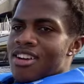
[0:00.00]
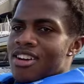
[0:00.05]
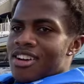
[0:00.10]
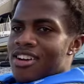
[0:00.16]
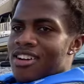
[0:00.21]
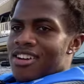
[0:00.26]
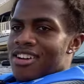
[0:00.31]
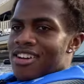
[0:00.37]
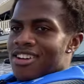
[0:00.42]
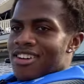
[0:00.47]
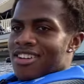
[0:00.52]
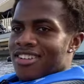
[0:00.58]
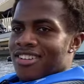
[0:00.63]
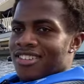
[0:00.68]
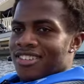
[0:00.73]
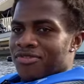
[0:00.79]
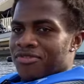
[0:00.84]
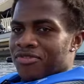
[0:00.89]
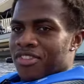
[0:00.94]

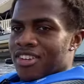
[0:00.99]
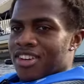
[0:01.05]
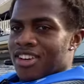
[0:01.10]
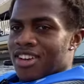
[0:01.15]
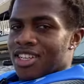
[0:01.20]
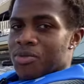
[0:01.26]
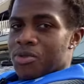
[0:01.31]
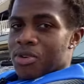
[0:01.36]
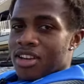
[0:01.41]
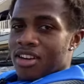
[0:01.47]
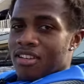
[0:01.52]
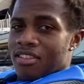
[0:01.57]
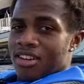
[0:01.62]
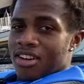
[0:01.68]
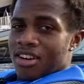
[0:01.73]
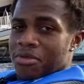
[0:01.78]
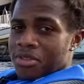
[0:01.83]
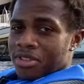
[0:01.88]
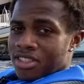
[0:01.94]
I guess we'll carry
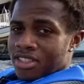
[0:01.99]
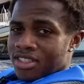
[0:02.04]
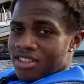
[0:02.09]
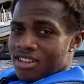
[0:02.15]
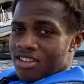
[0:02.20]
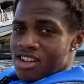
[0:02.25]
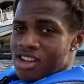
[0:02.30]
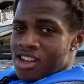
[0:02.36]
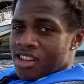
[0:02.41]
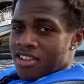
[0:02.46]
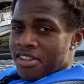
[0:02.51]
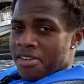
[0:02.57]
on with the journey.